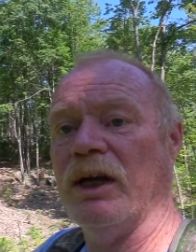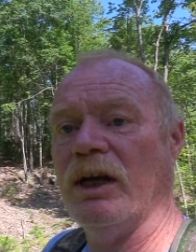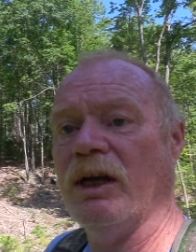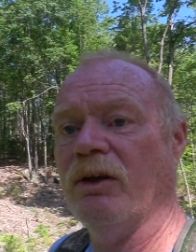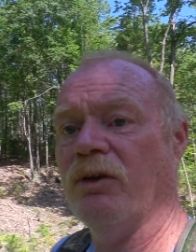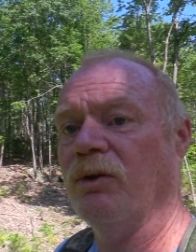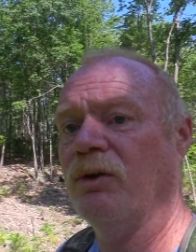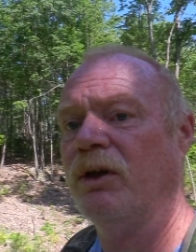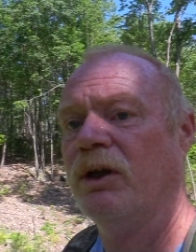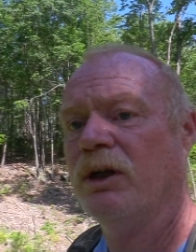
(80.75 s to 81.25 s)

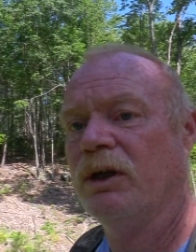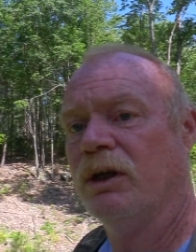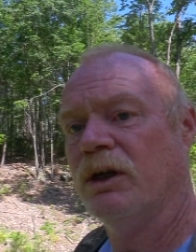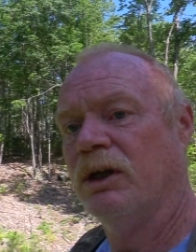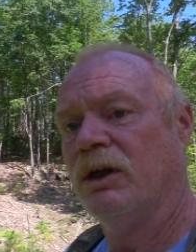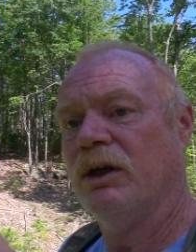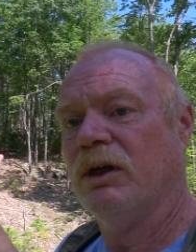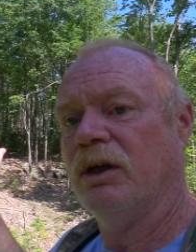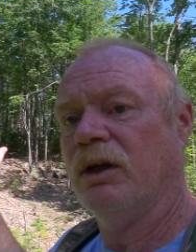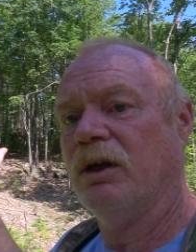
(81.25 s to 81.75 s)
hill,
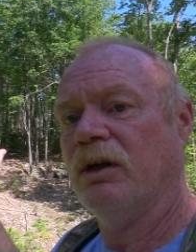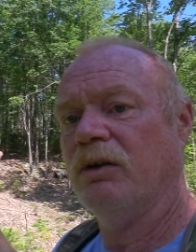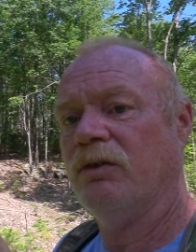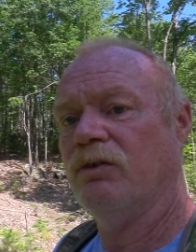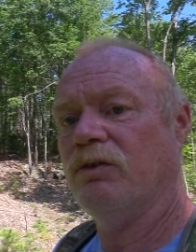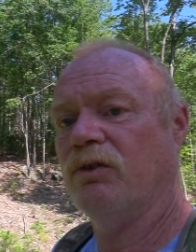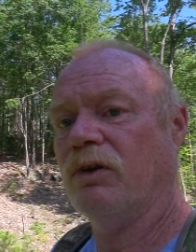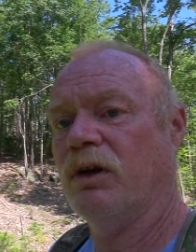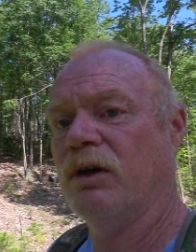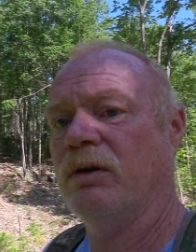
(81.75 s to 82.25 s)
and
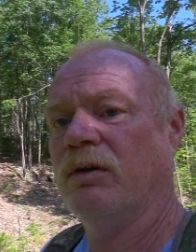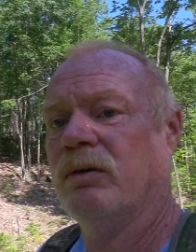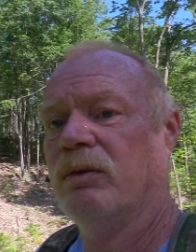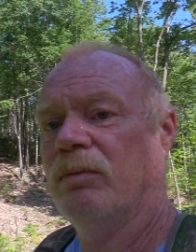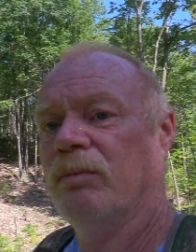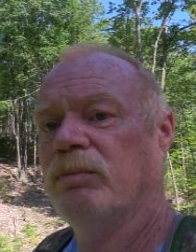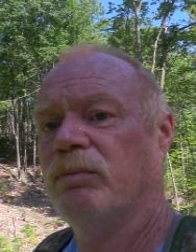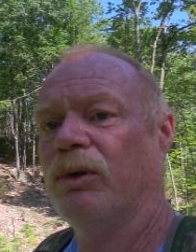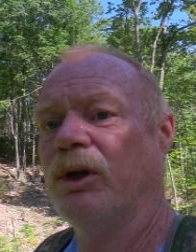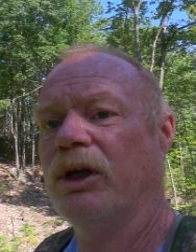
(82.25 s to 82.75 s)
there's
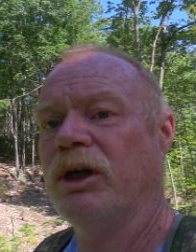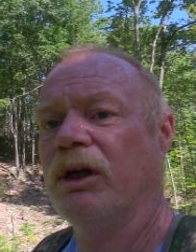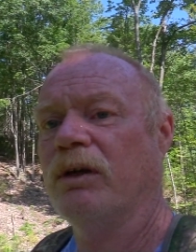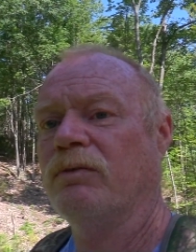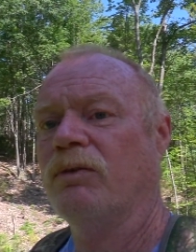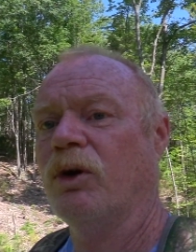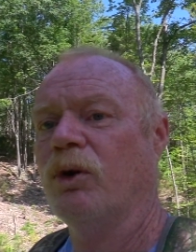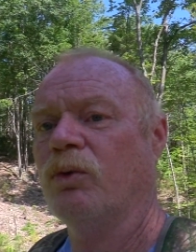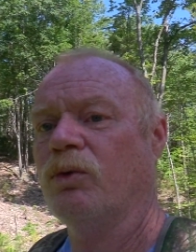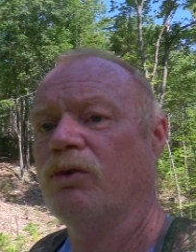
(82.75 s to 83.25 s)
plenty
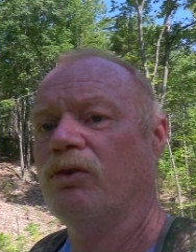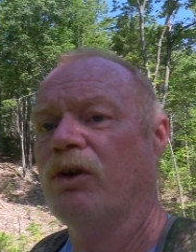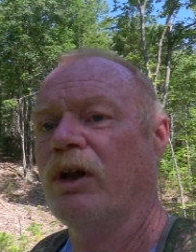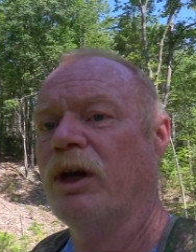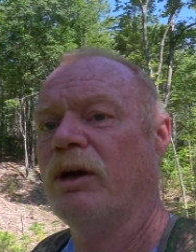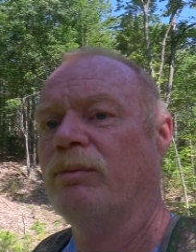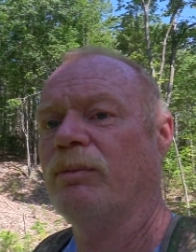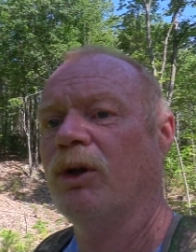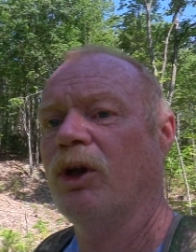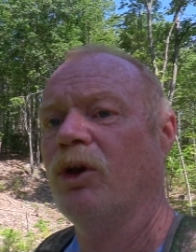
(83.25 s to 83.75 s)
of oaks
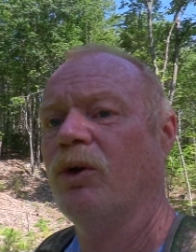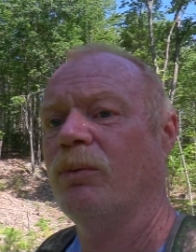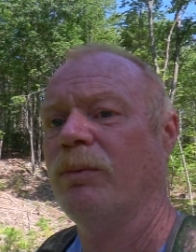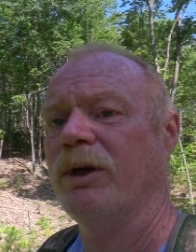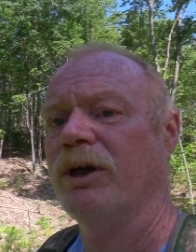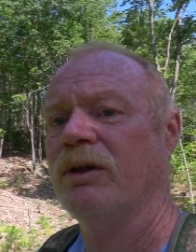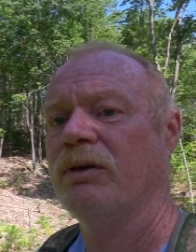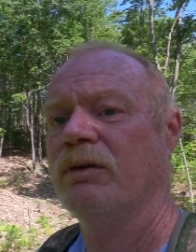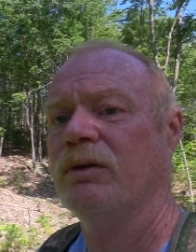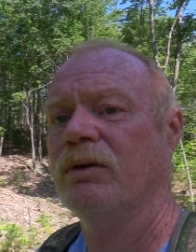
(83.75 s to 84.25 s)
down below
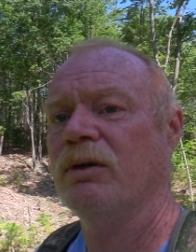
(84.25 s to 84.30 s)
me.